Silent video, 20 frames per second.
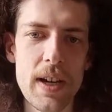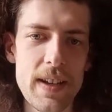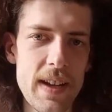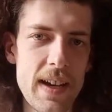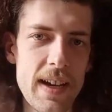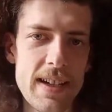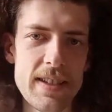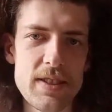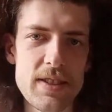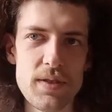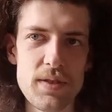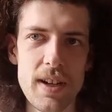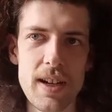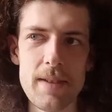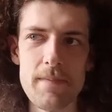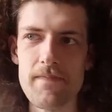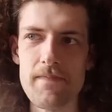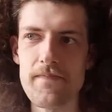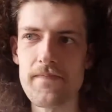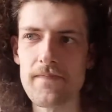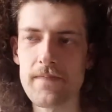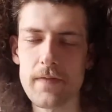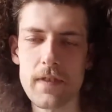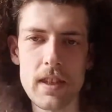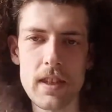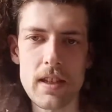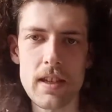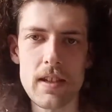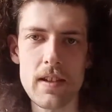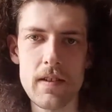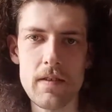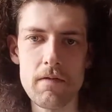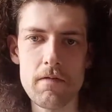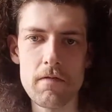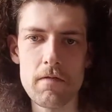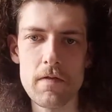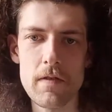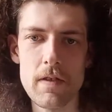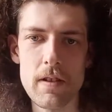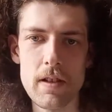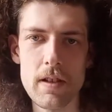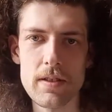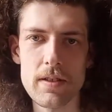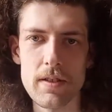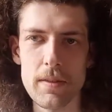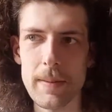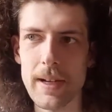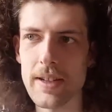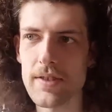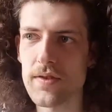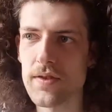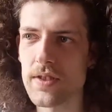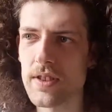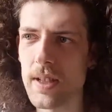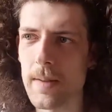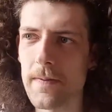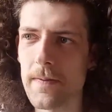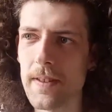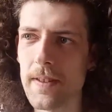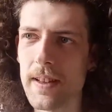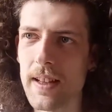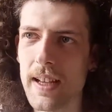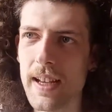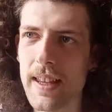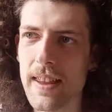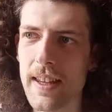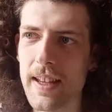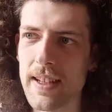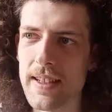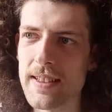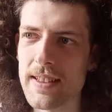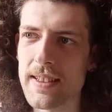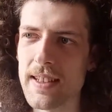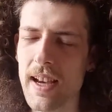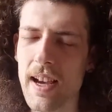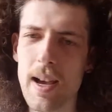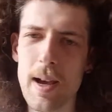nice, right? So imagine something like this.